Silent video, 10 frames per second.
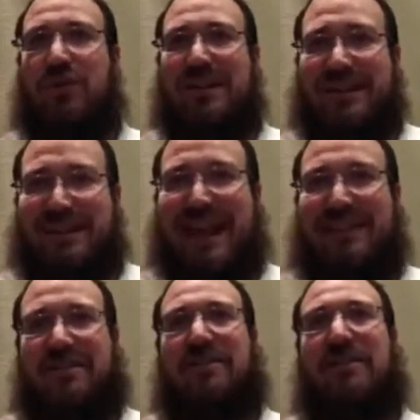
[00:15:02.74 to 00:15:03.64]

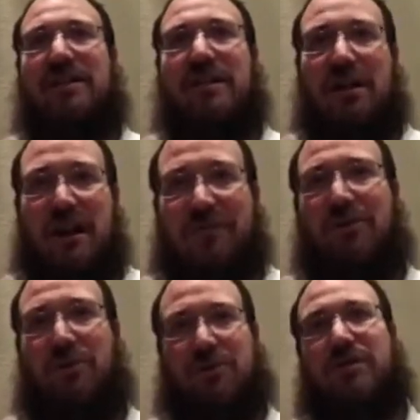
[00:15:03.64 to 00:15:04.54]
sets of
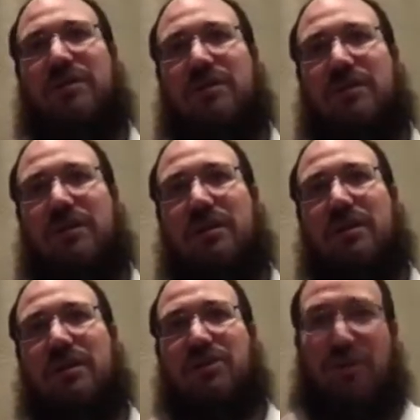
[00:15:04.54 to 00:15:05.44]
emotions.
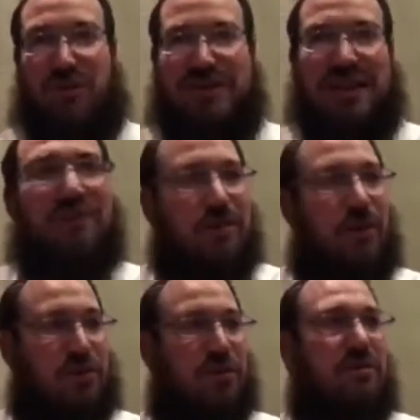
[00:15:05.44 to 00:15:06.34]
So there are 7
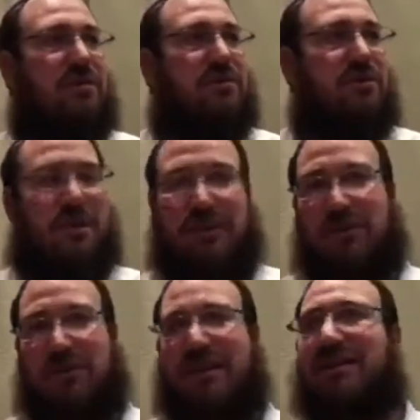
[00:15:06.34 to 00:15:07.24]
emotions. We explained
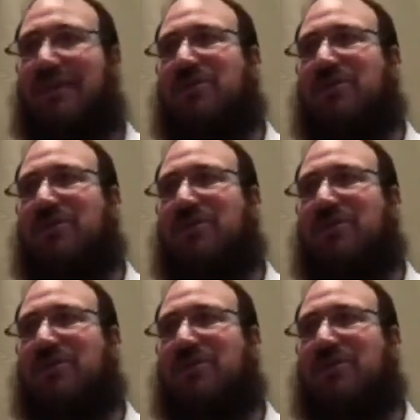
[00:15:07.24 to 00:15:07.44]
there are 10 levels